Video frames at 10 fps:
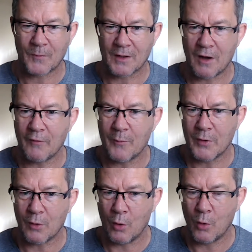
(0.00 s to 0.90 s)

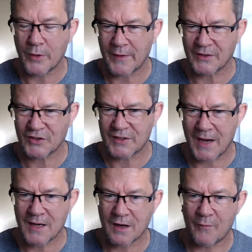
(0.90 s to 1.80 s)
government-owned, I think it's
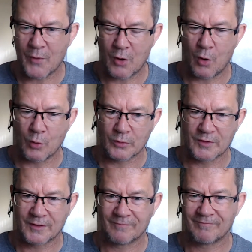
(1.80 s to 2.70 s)
state
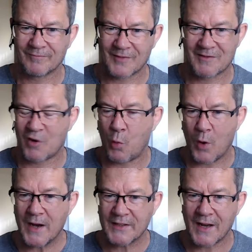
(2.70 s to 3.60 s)
government-owned
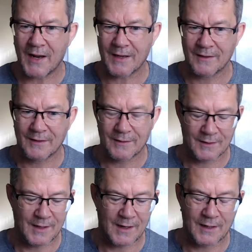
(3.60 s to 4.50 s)
quasi
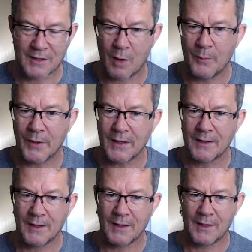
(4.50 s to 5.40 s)
company.
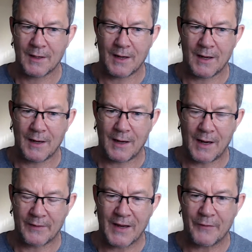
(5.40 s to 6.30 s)

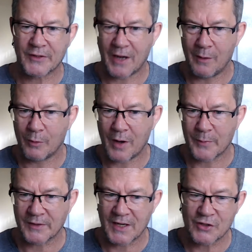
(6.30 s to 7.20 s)
and they have a terrible
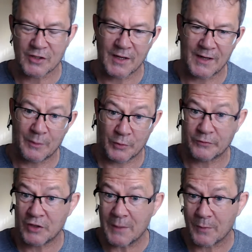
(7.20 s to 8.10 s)
reputation. And it was
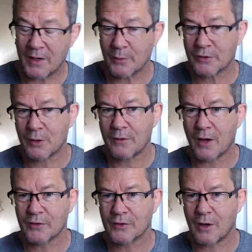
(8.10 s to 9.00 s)
cheap. It was
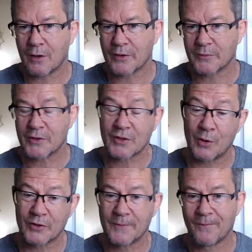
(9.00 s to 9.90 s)
$2,000, which of
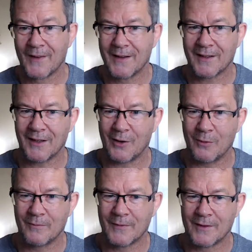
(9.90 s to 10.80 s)
course,
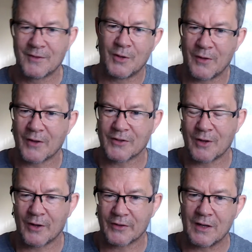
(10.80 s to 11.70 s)

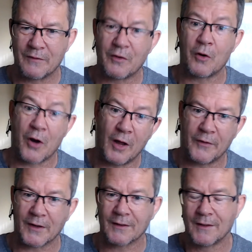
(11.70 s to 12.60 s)
$2,000 a year for
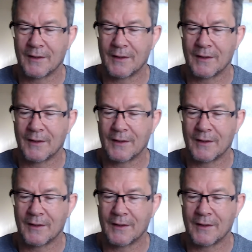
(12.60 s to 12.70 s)
nothing